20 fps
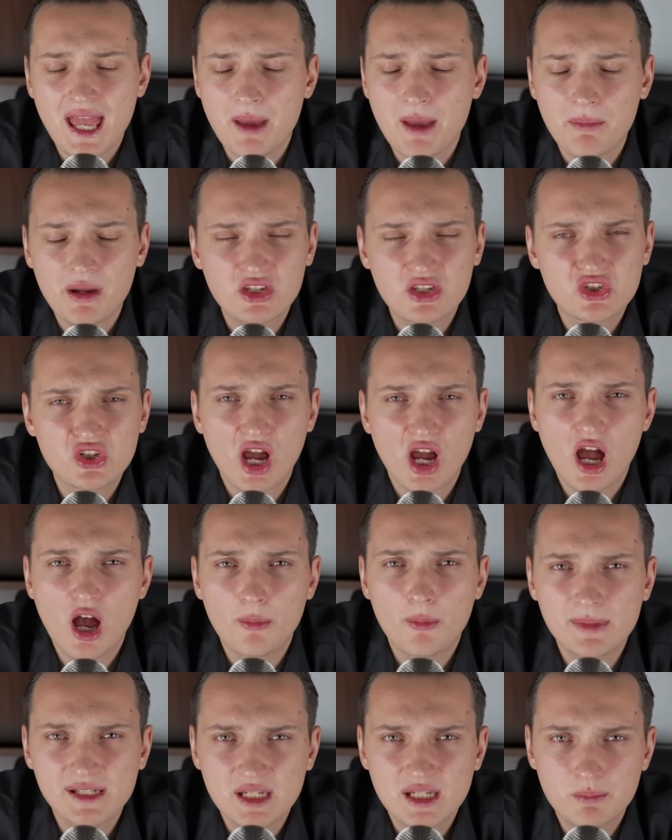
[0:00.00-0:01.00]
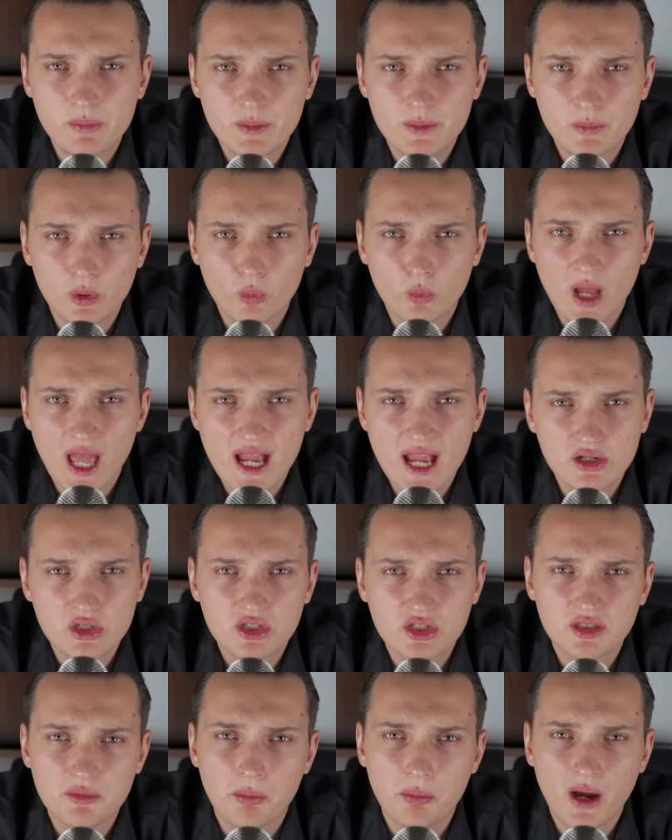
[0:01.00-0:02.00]
Imagine how many people were
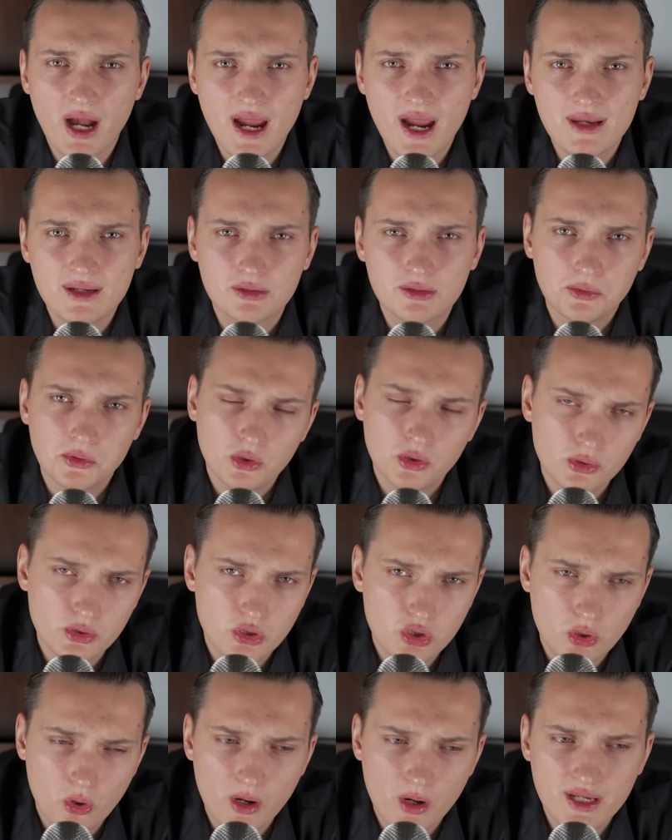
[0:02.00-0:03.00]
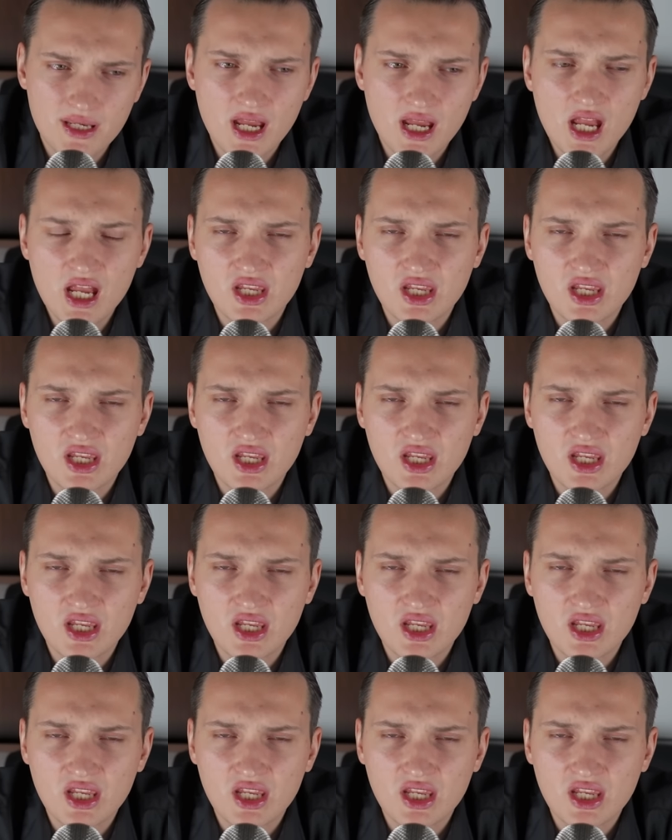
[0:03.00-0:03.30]
actually buying into Dogecoin,